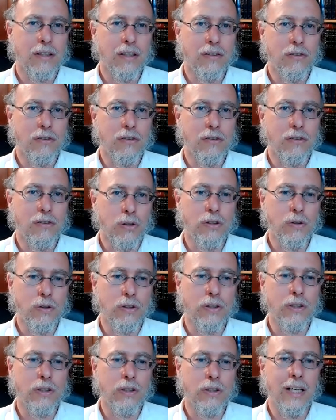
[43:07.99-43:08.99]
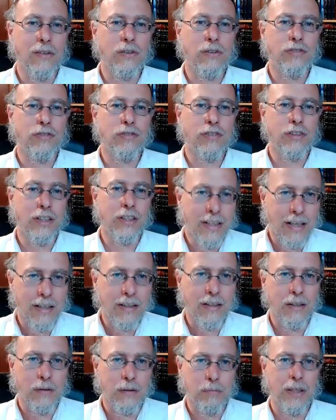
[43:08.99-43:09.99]
until you learn how to
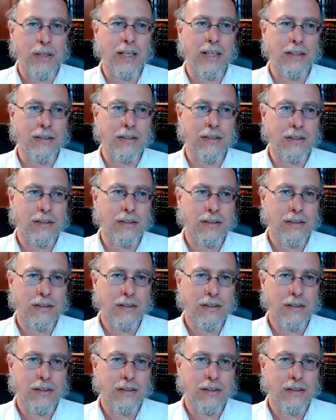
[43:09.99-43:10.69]
forget the past.